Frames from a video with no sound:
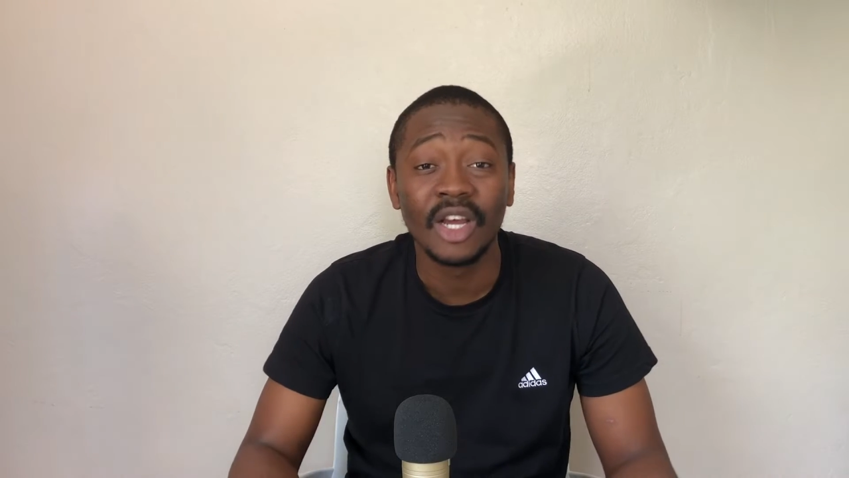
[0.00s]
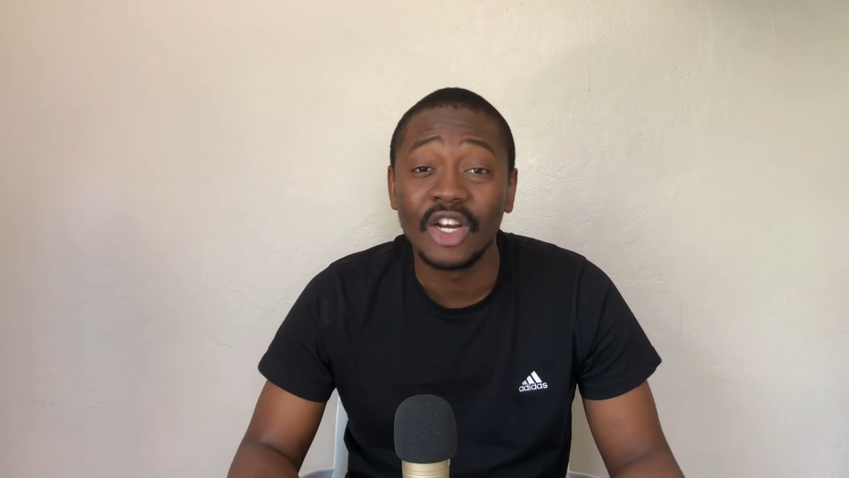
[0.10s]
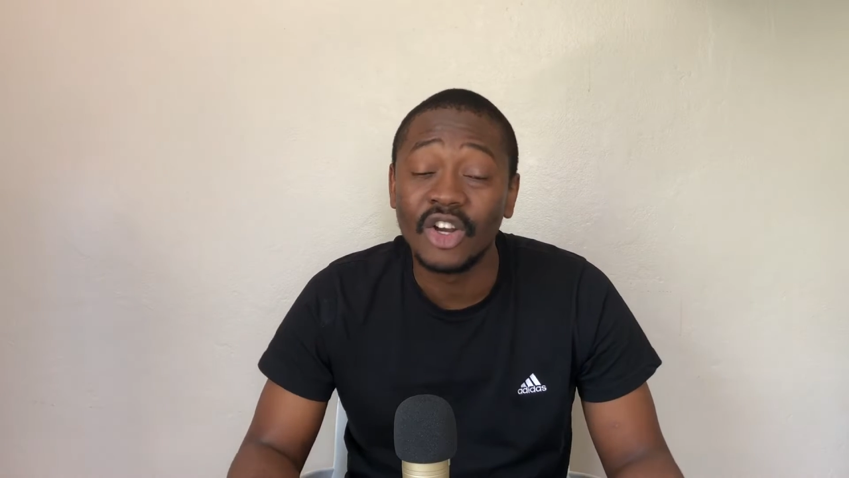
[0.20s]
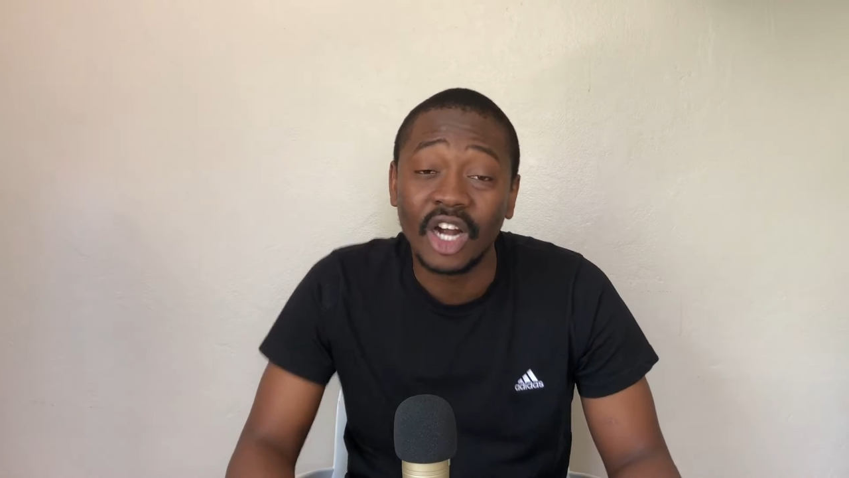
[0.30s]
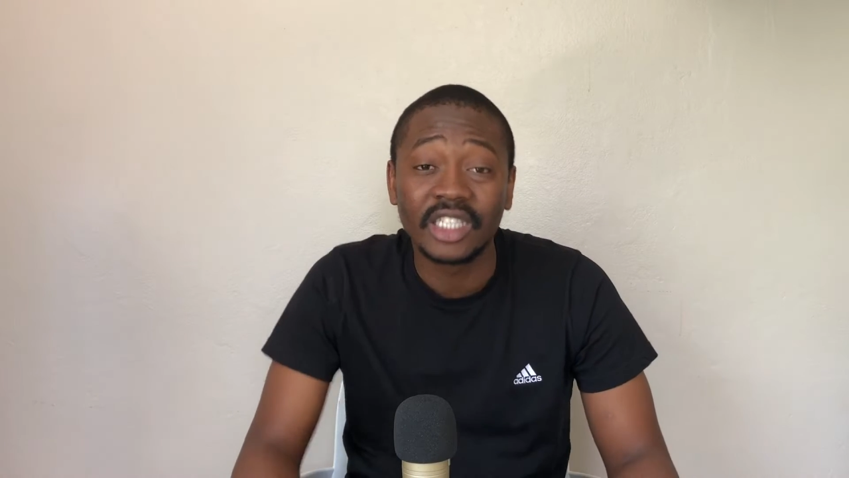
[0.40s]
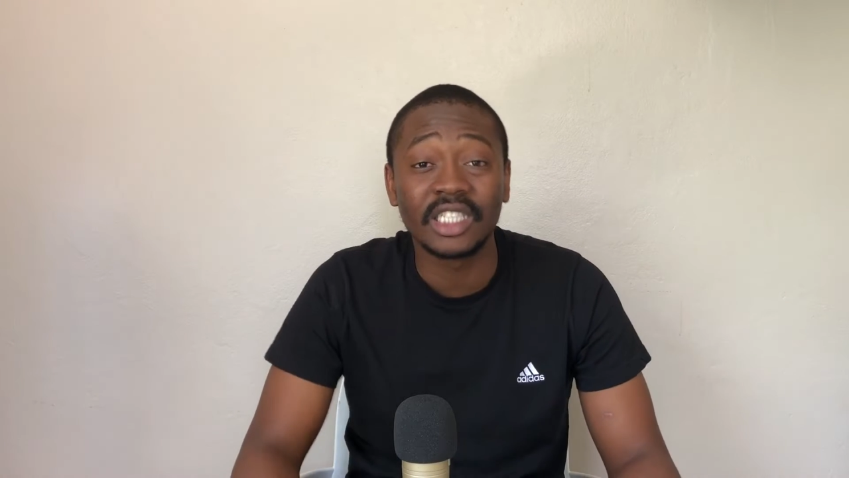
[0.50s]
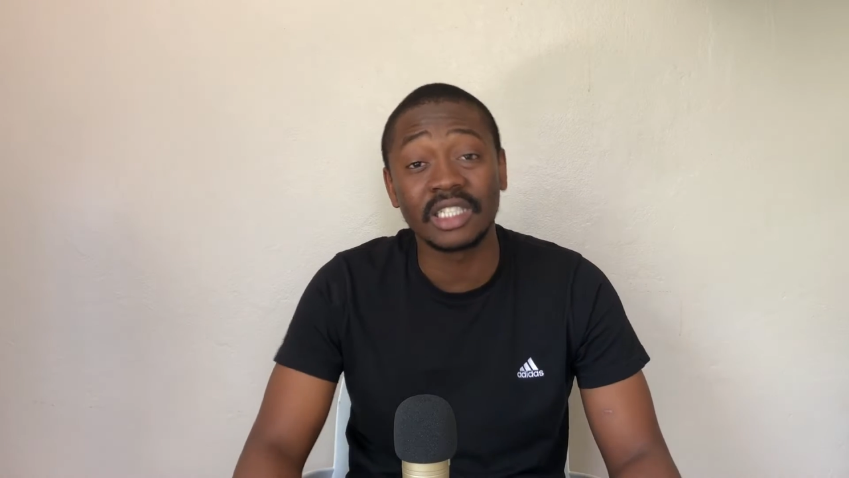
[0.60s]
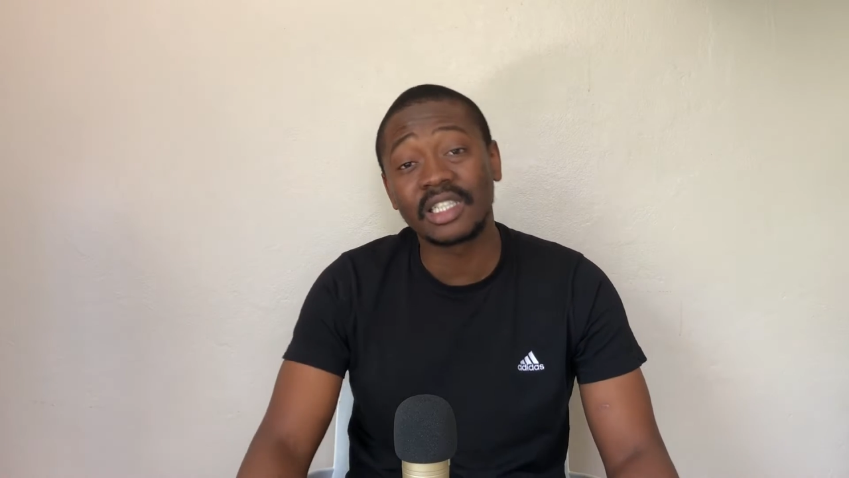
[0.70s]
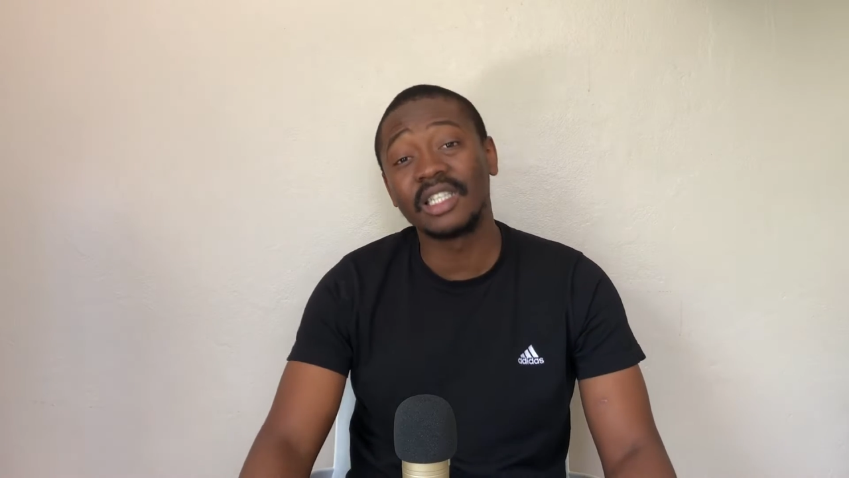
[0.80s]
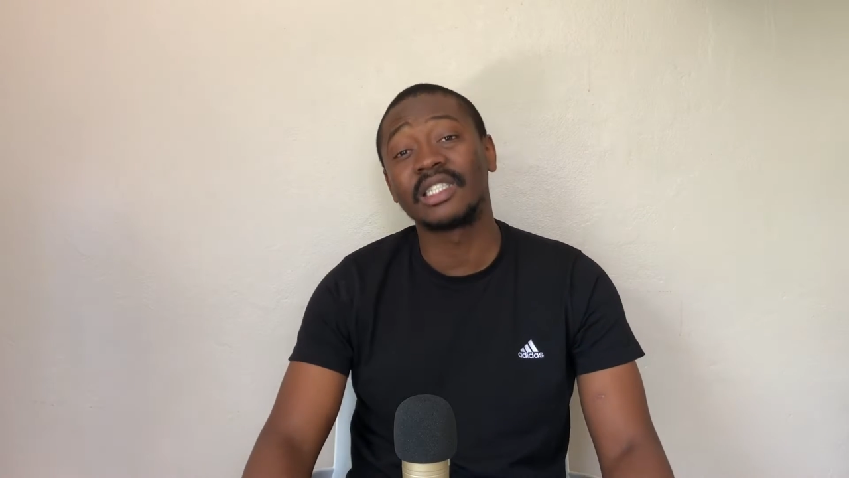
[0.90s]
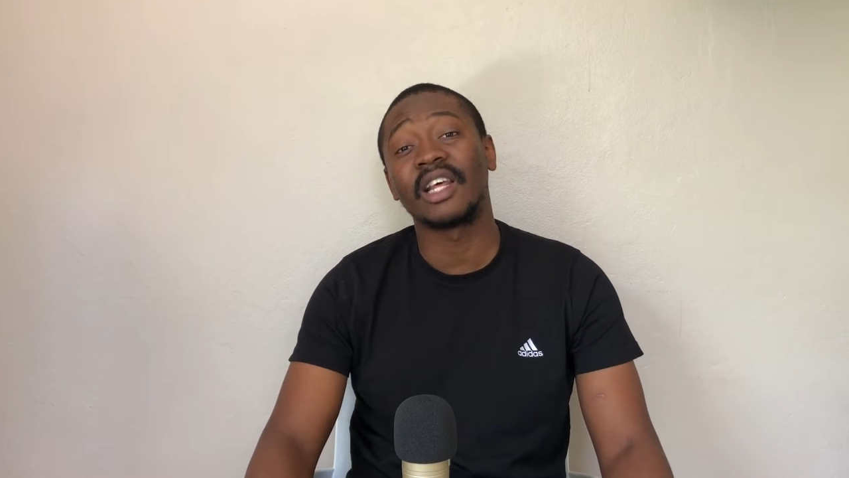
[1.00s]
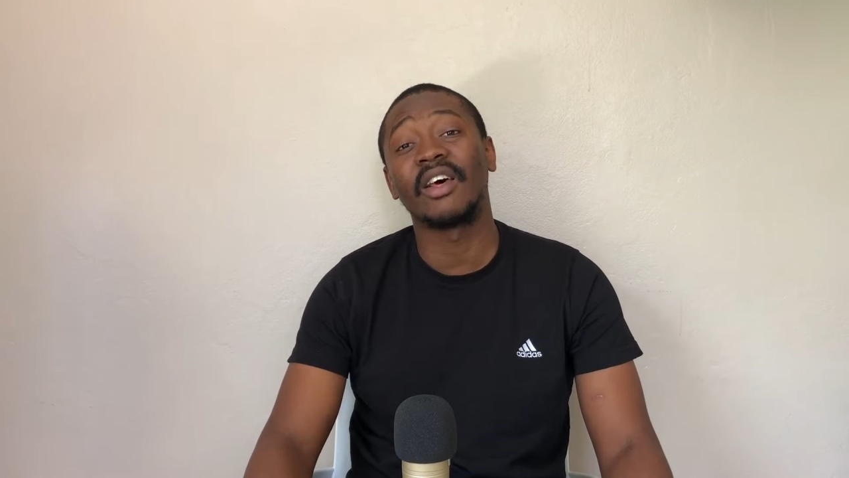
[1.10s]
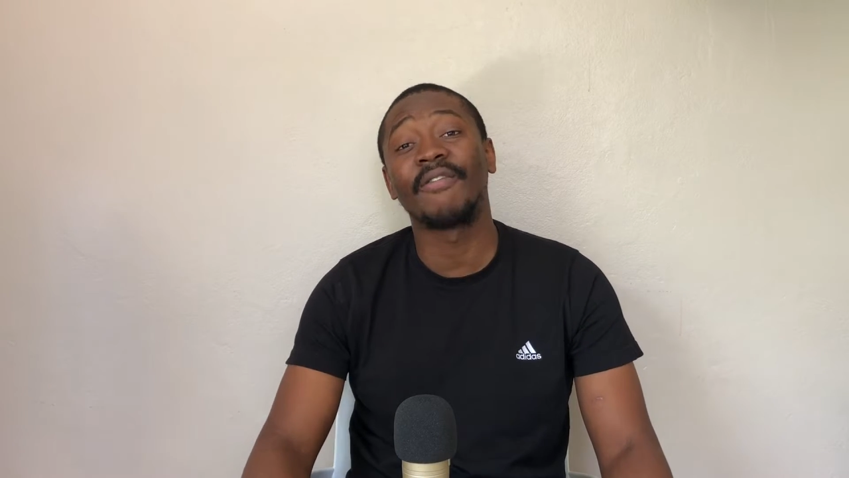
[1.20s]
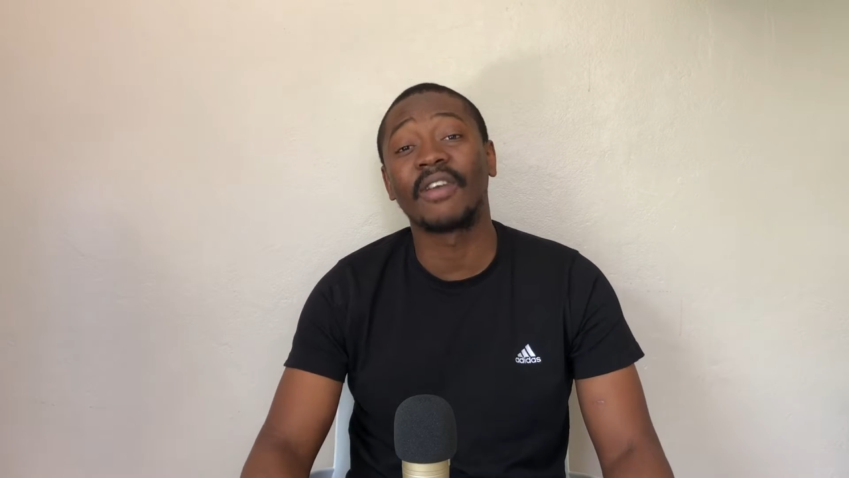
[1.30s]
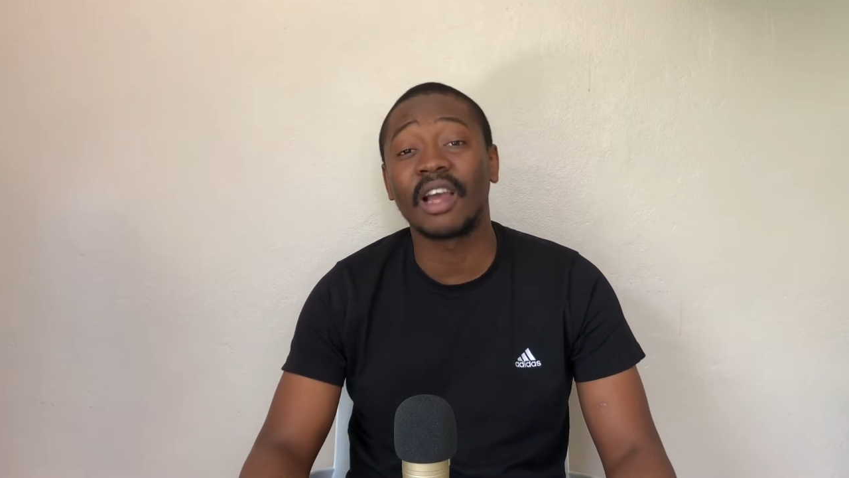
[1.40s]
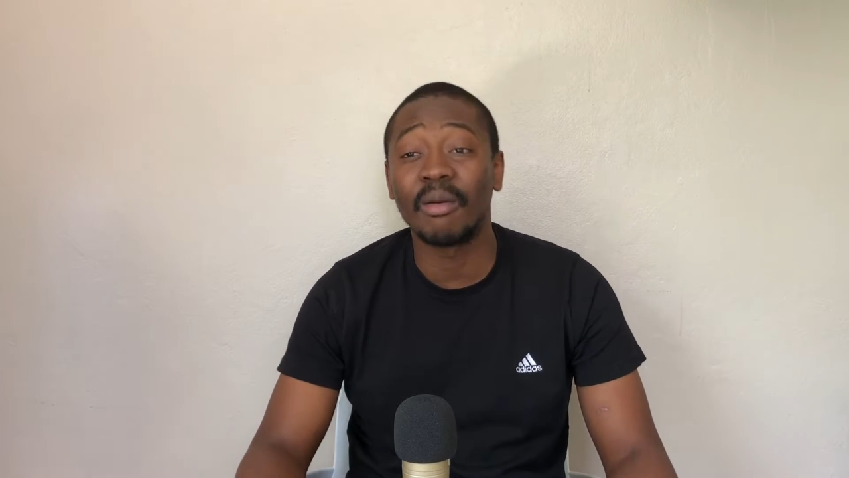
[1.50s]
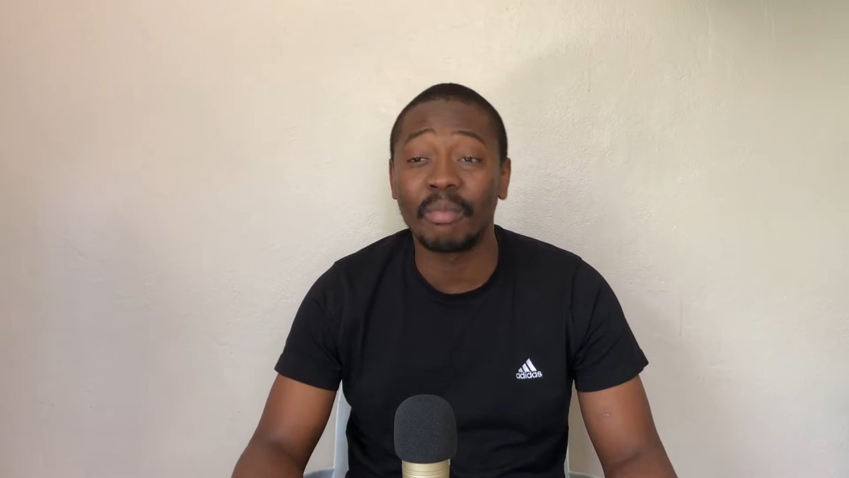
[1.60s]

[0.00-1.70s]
not just in South Africa,